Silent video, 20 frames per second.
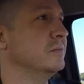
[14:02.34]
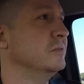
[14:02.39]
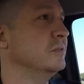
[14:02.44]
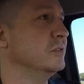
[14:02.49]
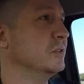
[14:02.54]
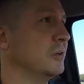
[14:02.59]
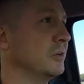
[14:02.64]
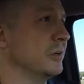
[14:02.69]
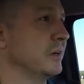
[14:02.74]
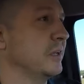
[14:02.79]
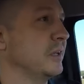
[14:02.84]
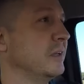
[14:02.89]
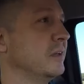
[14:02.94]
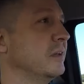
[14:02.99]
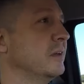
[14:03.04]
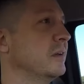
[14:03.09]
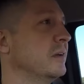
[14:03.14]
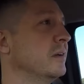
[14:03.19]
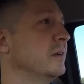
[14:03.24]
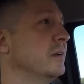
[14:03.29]
journey
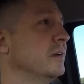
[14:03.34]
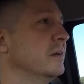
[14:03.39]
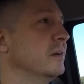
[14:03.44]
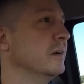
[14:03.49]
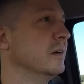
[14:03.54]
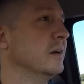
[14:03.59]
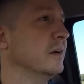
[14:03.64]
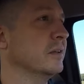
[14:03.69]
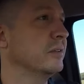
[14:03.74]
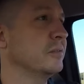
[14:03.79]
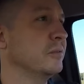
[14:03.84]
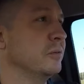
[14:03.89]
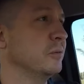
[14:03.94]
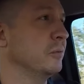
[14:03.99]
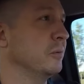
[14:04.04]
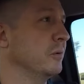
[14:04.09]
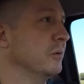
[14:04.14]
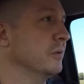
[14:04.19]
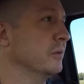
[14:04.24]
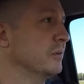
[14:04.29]
through
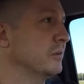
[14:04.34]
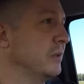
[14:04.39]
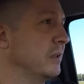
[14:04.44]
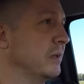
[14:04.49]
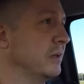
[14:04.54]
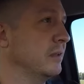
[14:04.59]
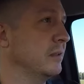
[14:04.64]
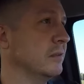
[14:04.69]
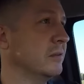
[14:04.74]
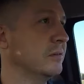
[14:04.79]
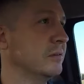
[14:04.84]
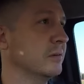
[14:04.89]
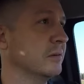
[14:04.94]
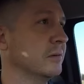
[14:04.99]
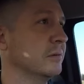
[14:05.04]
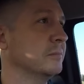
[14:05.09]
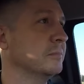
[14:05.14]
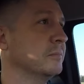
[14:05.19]
real estate. So